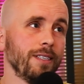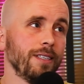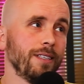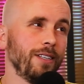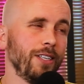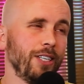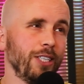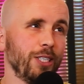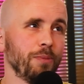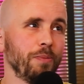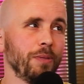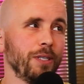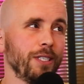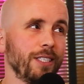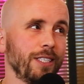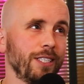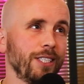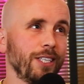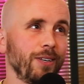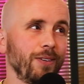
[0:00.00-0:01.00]
he's a
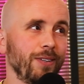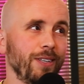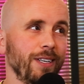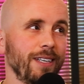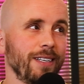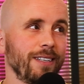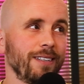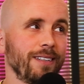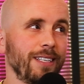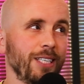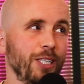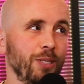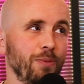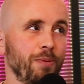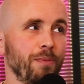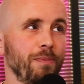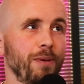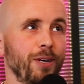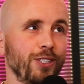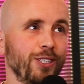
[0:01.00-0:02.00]
business owner and he's
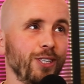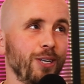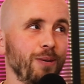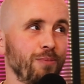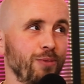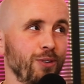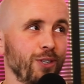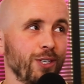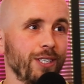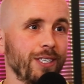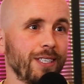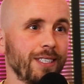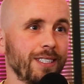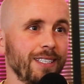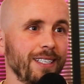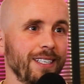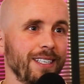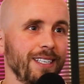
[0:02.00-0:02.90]
promoting his own product,